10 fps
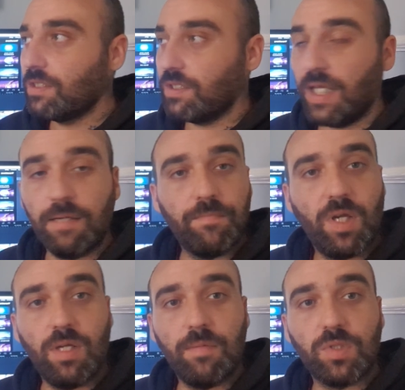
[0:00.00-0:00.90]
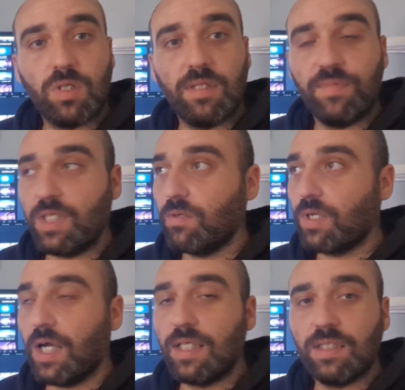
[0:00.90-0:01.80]
so yeah enjoy the video
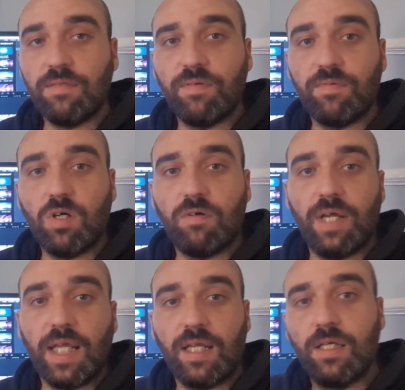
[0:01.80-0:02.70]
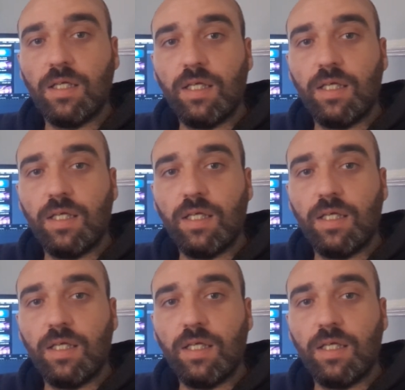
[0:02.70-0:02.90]
guys and if you've not already